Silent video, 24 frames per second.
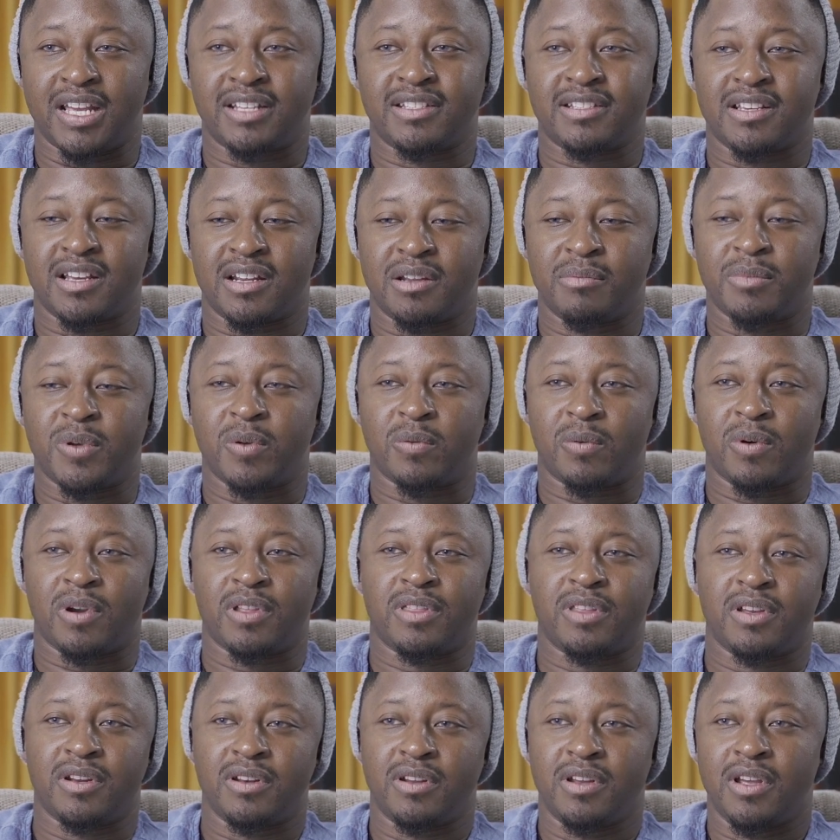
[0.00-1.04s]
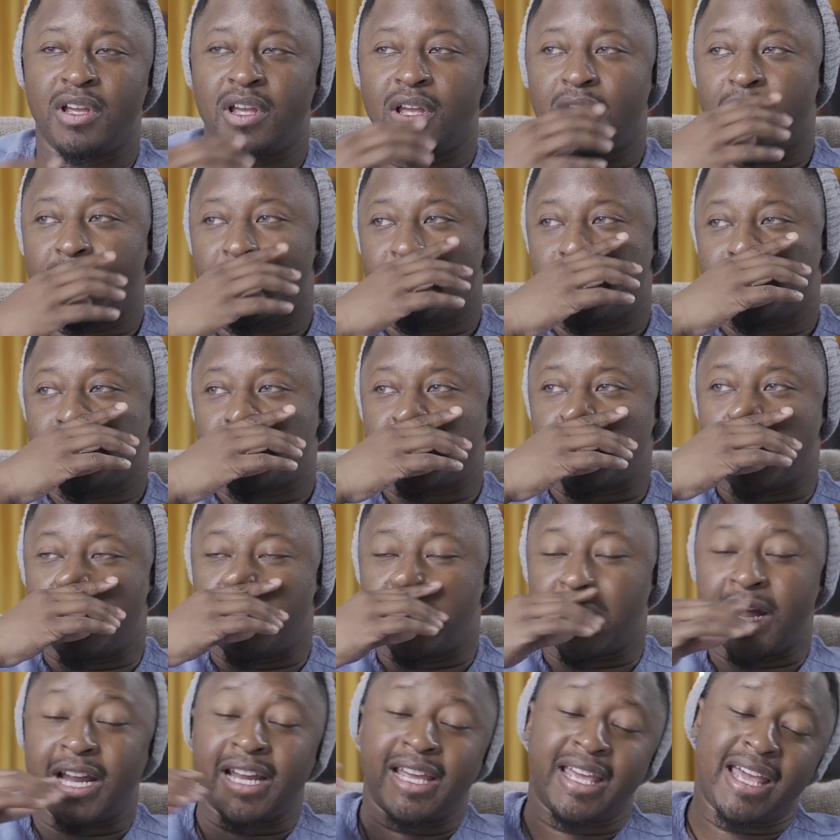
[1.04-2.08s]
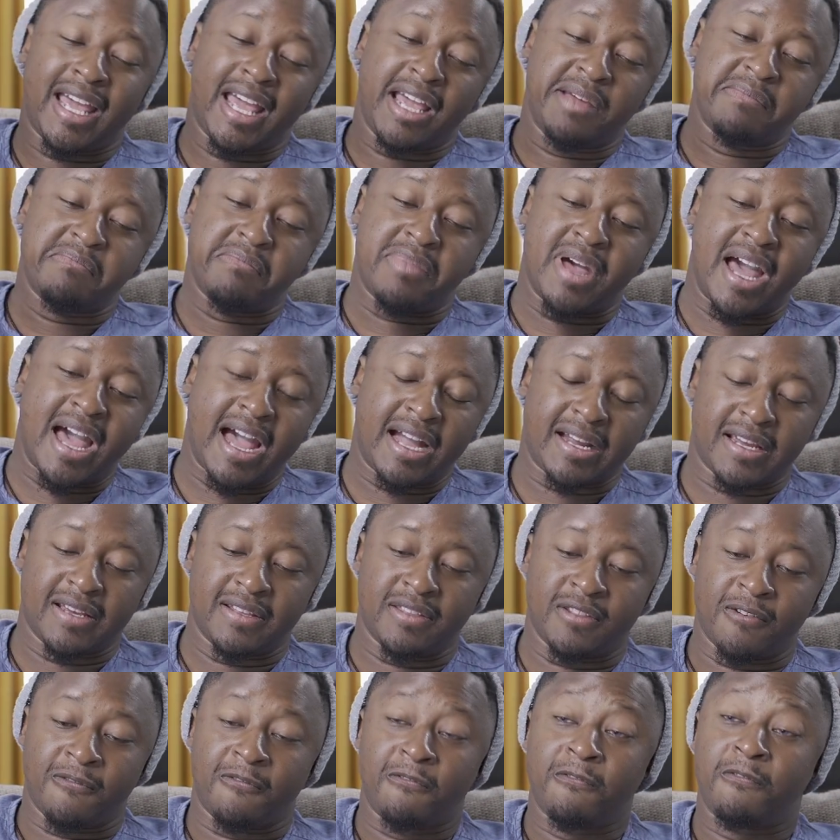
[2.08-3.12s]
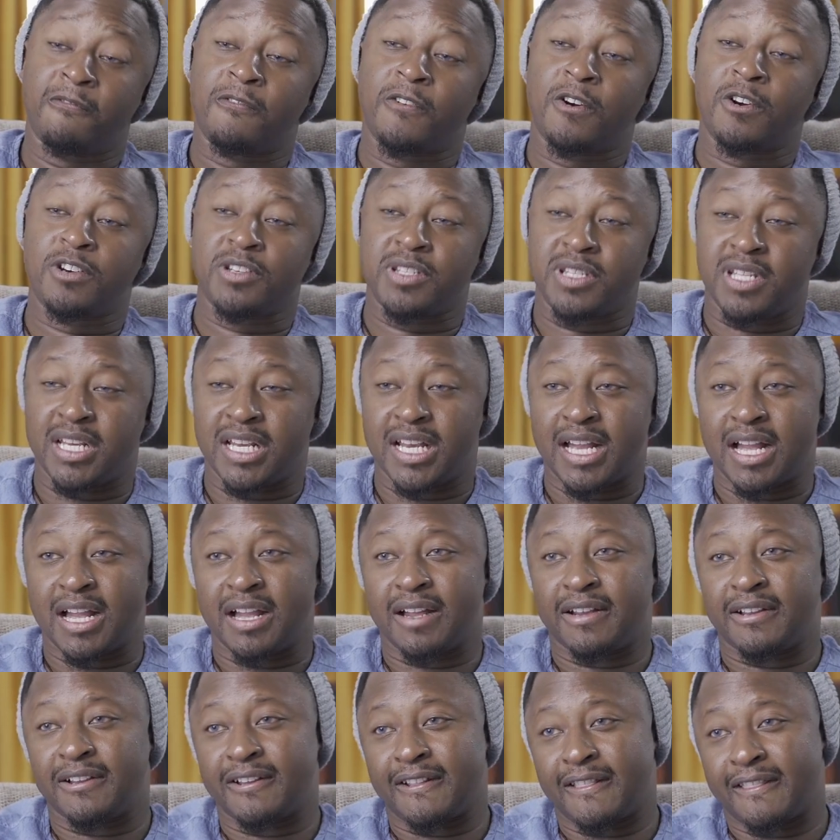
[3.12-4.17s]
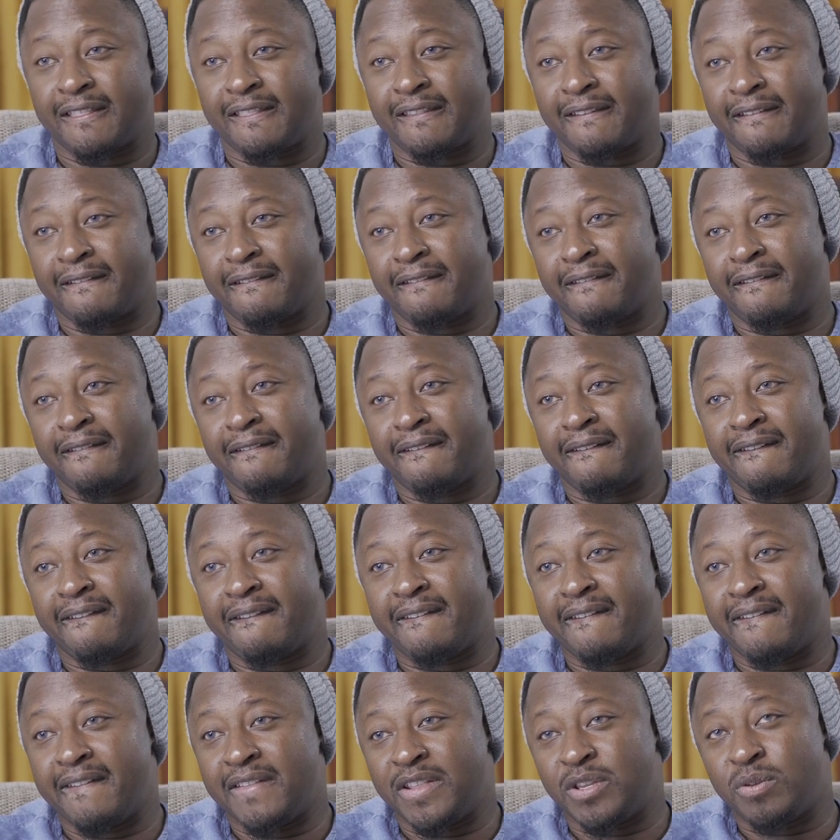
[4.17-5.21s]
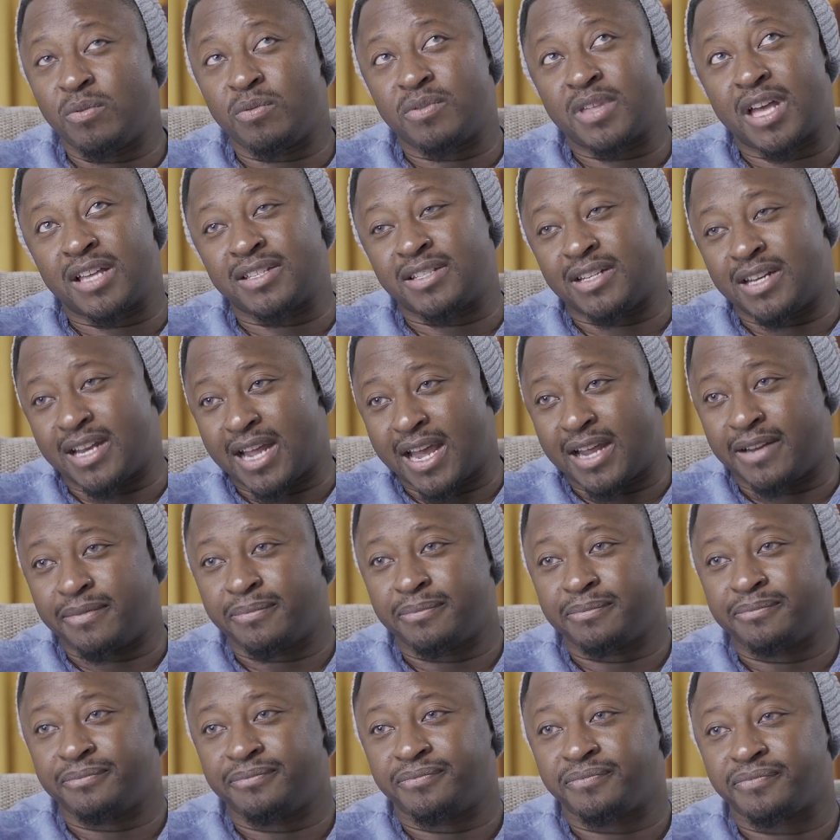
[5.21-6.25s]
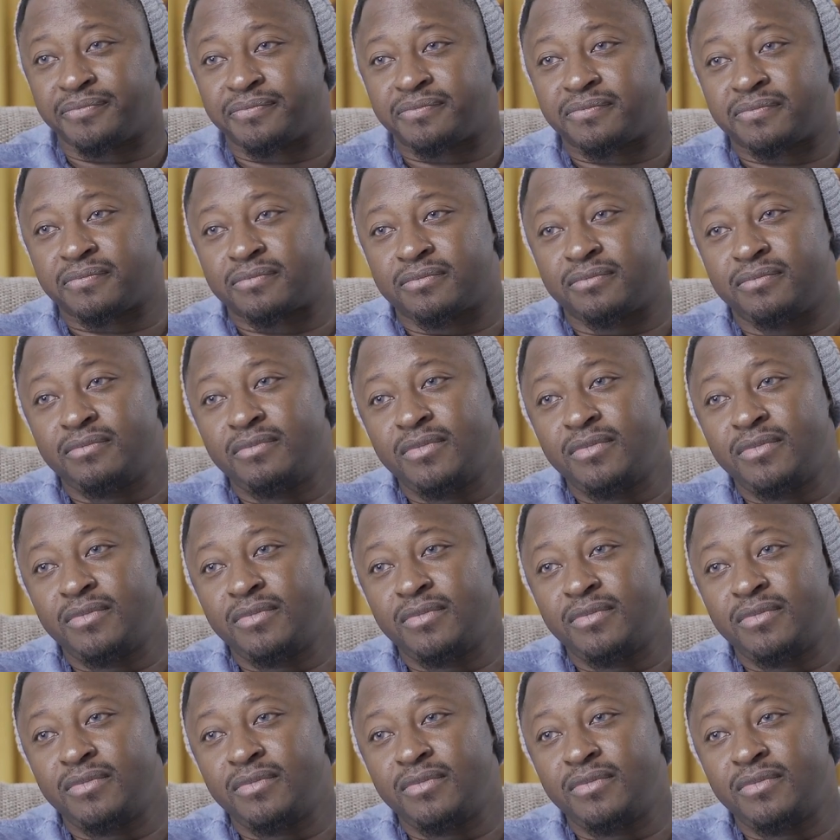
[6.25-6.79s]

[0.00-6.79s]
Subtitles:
Yeah, it's gonna be worth it. So when I came back, the first thing, so you come back in 2009. Okay.